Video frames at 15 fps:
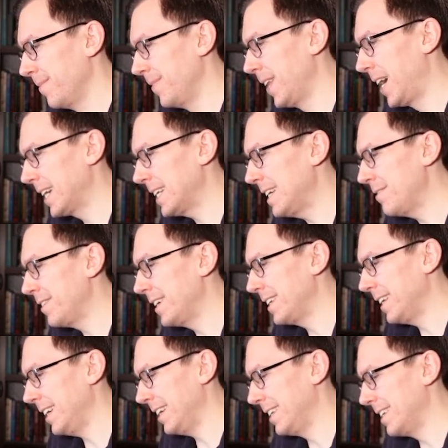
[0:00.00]
not
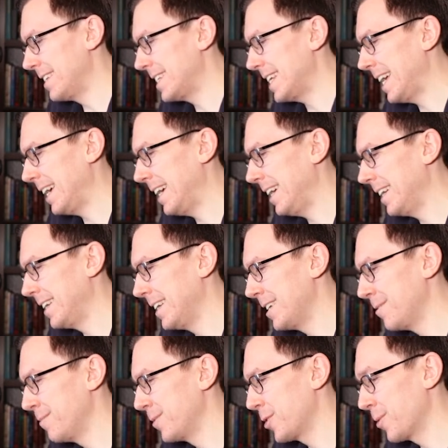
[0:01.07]
even in say
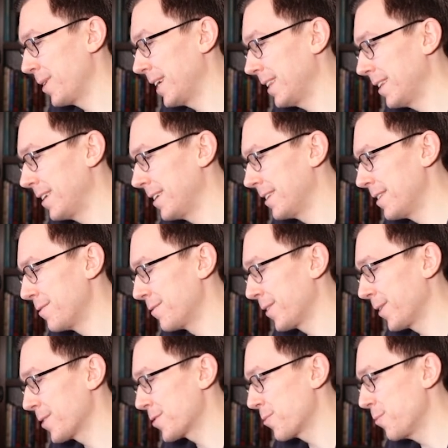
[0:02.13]
um, during the the
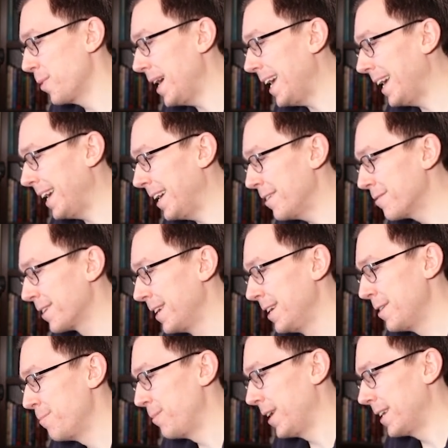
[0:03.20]
first wave
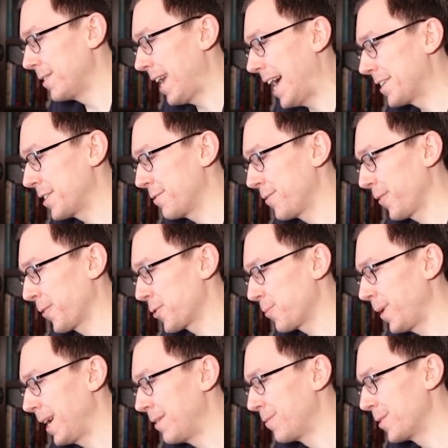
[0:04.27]
but as the first
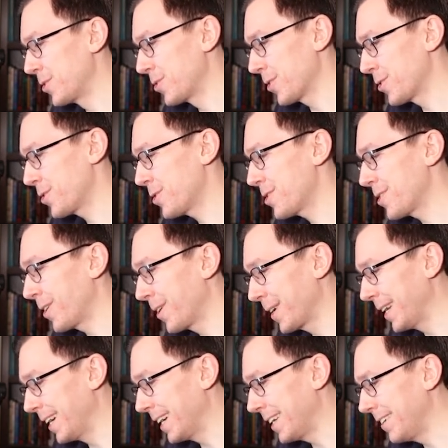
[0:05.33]
wave was just
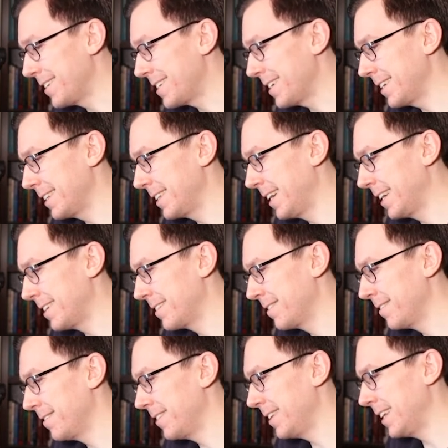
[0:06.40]
starting you see that
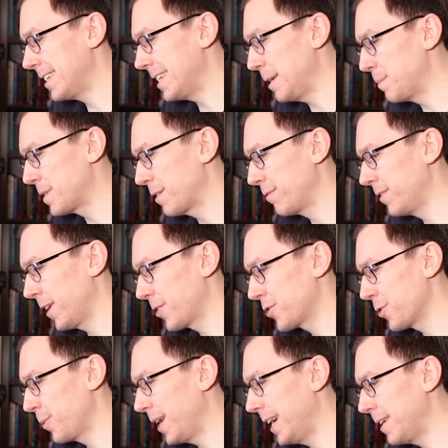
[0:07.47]
it seems to
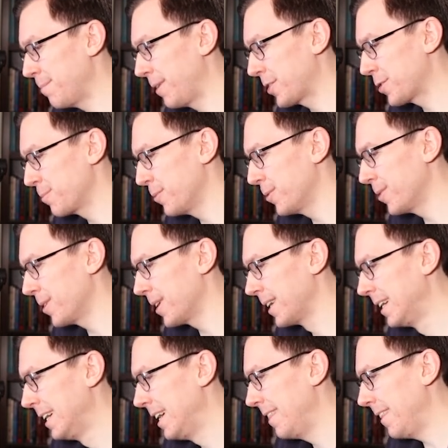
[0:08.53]
fluctuate much
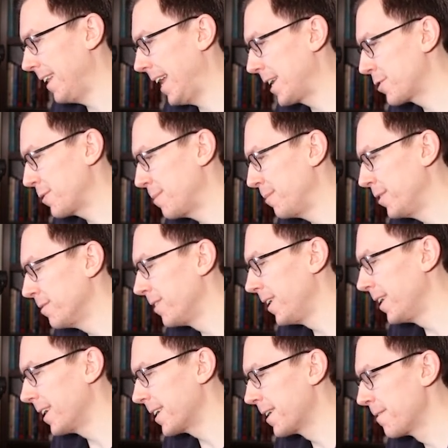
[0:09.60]
more than as we move
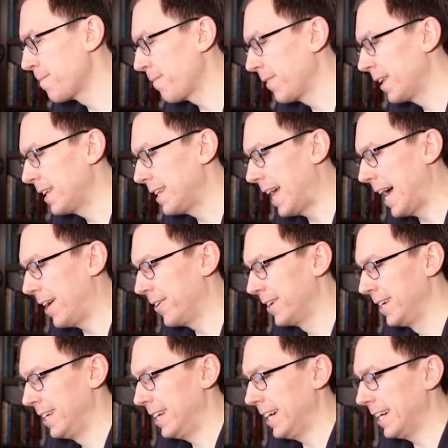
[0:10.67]
on now
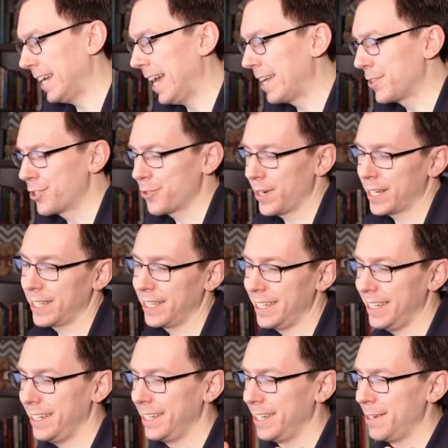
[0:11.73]
again
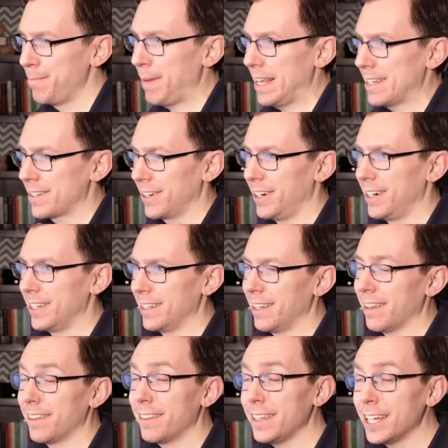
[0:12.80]
strictly based on
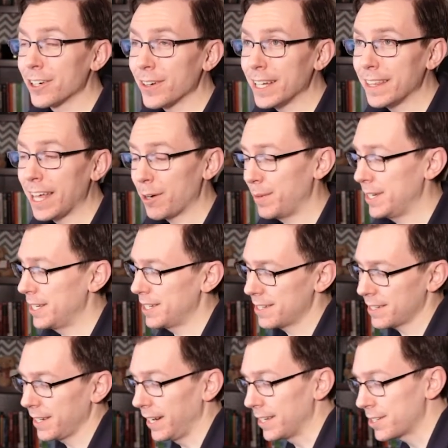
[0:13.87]
the theory that we
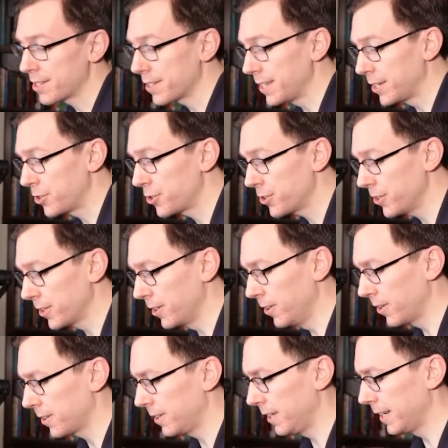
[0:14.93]
discussed, this should
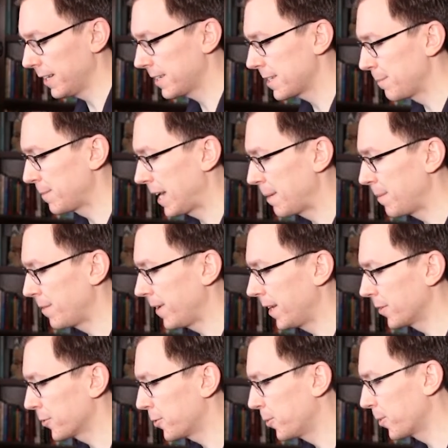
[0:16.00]
look like some type of
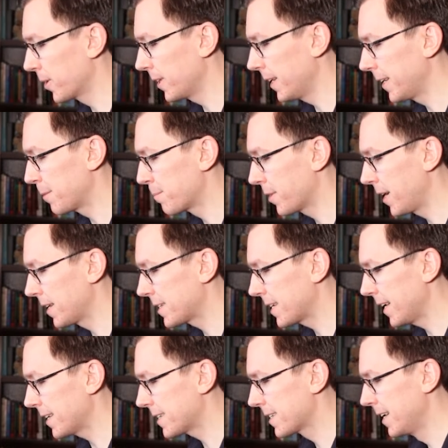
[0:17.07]
uncorrelated
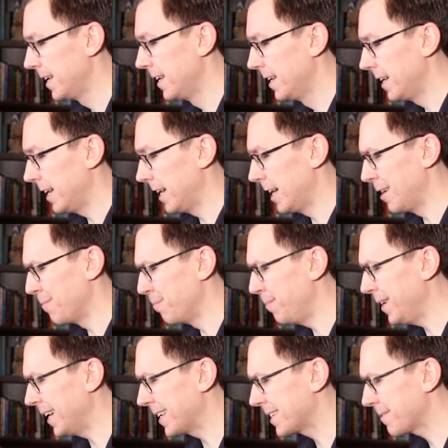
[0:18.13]
process, um,
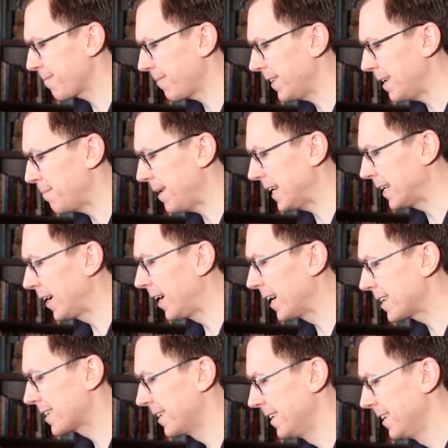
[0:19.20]
but it may
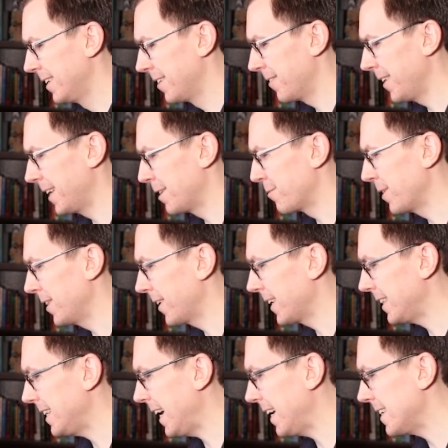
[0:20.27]
not. Right. If we look
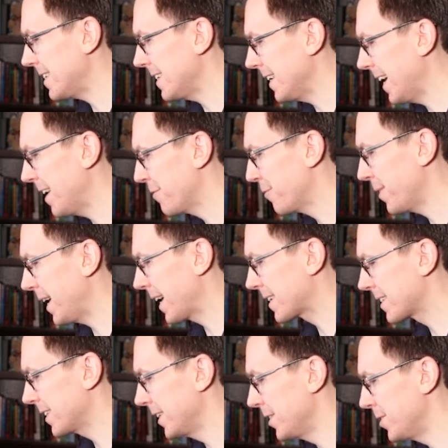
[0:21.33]
at the ACF, we
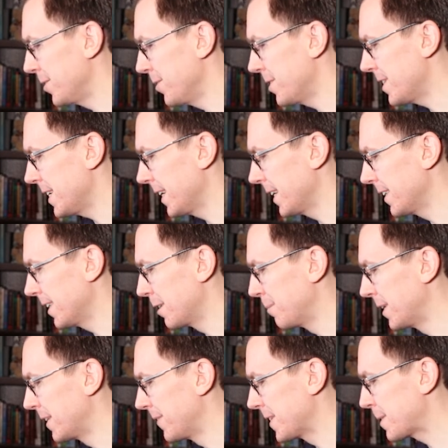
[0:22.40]
actually do see a little
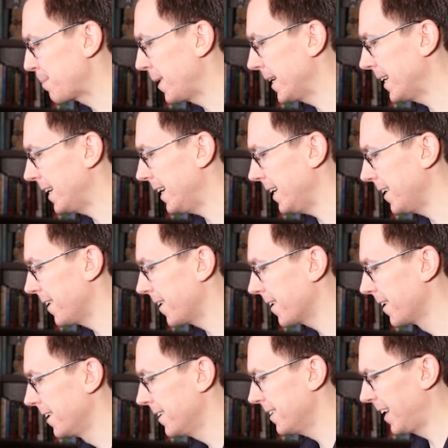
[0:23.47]
bit of a spike
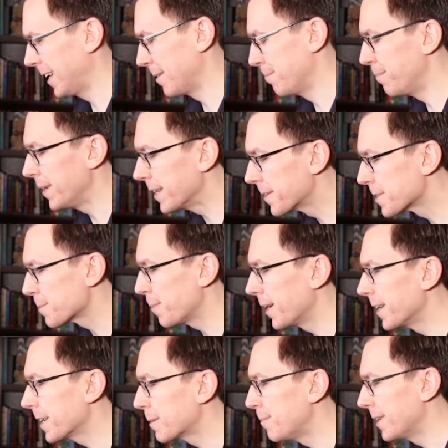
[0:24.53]
here. Not a big
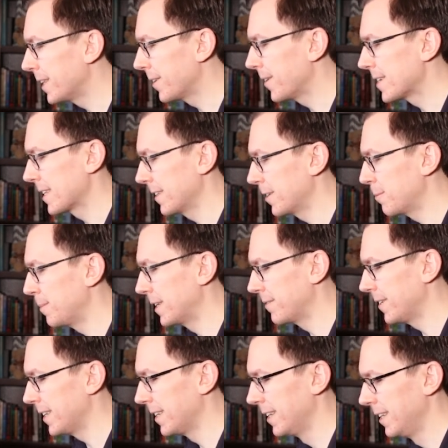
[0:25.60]
spike, but there is a little bit
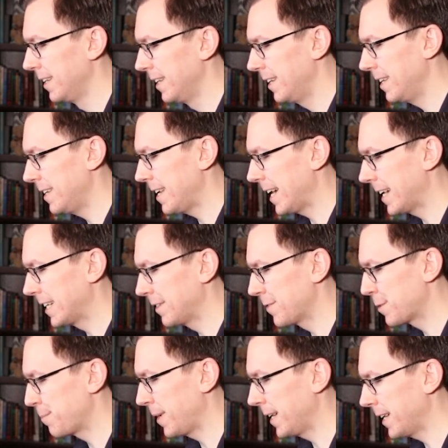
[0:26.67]
of a negative
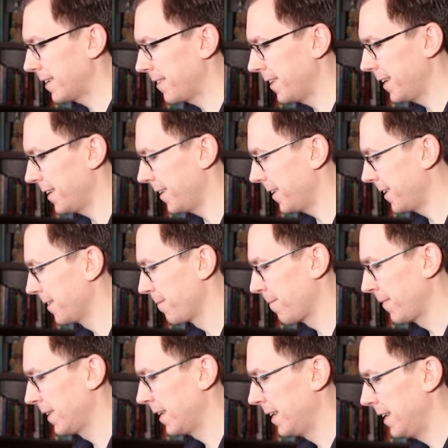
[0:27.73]
spike there.
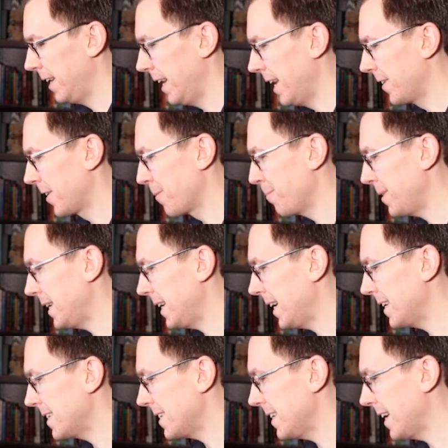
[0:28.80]
And our
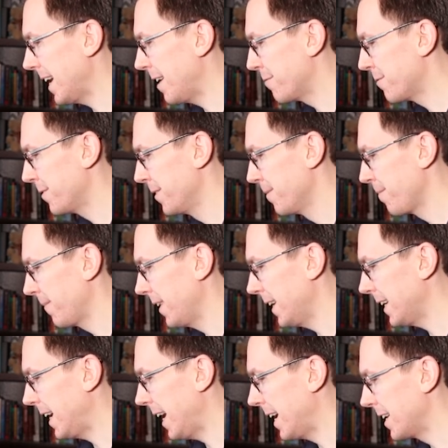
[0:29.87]
PACF,
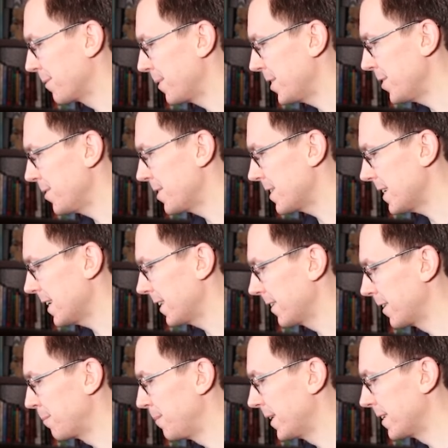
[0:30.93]
again, we do see a
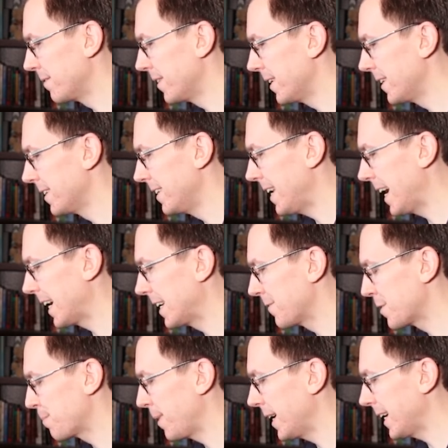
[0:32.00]
little bit of a
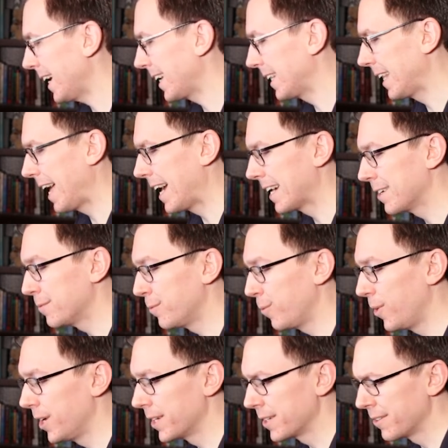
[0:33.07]
negative spike at a lag of
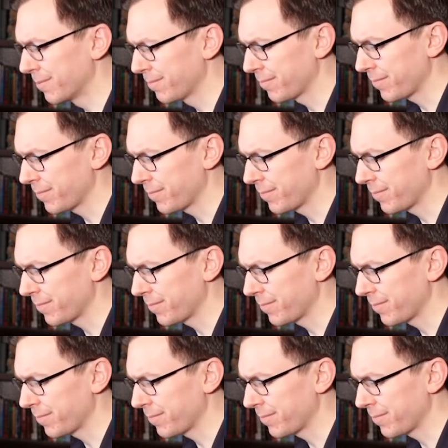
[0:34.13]
one.